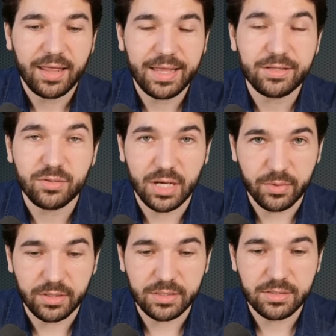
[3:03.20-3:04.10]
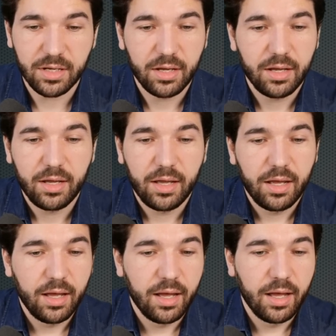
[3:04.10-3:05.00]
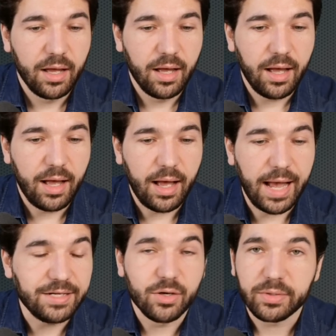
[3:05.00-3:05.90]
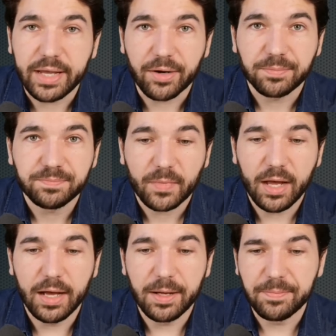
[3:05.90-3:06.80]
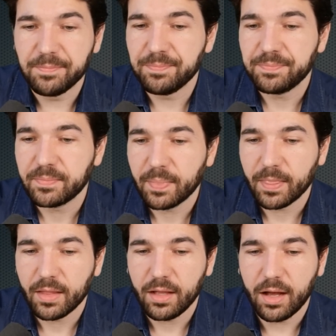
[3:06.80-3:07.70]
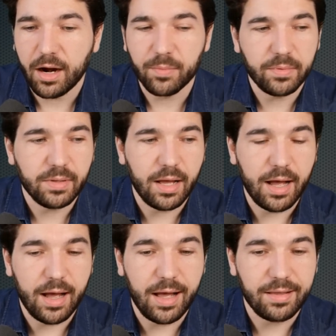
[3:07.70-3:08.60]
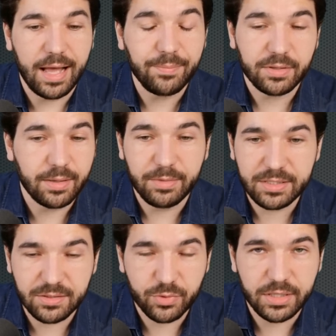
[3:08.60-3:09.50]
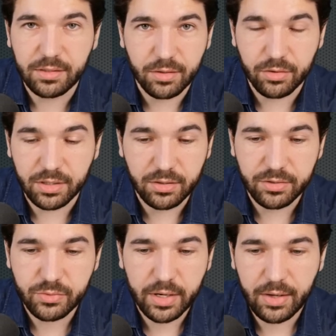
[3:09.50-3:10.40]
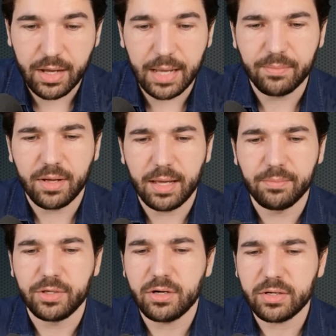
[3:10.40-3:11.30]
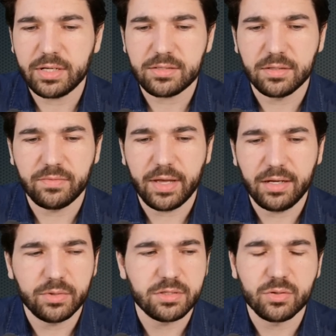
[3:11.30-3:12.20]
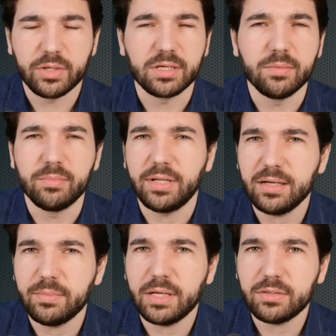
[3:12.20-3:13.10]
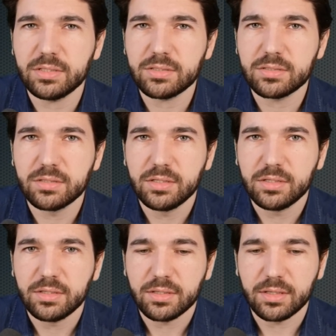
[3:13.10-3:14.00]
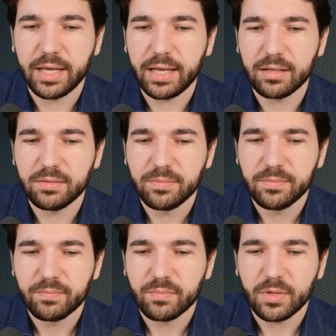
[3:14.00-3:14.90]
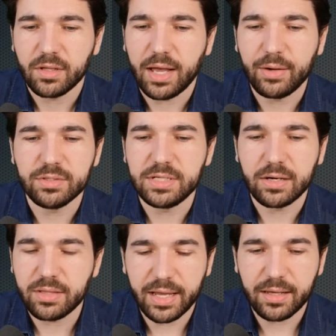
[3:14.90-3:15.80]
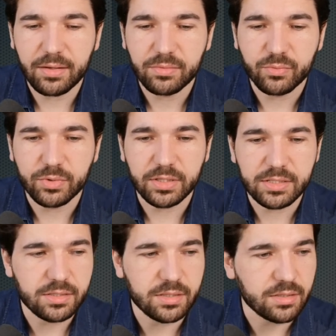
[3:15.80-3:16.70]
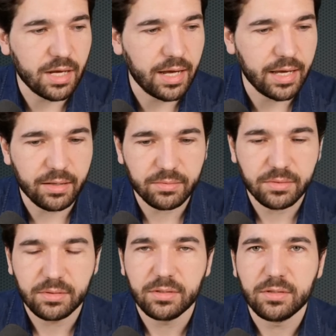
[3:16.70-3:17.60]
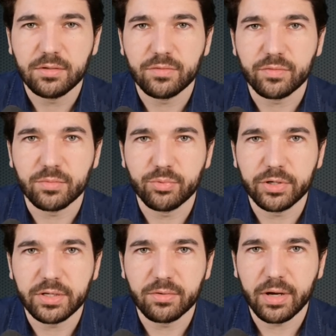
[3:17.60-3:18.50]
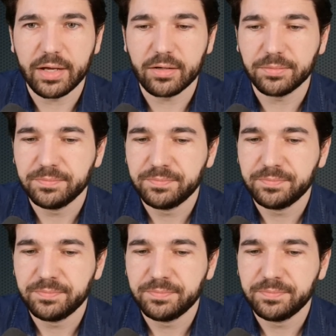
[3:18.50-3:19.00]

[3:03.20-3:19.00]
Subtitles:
that's who they released. I don't care. This is really early news right now. I'm curious if anyone's going to complain about this, that how dare they release this guy for Brittney Griner.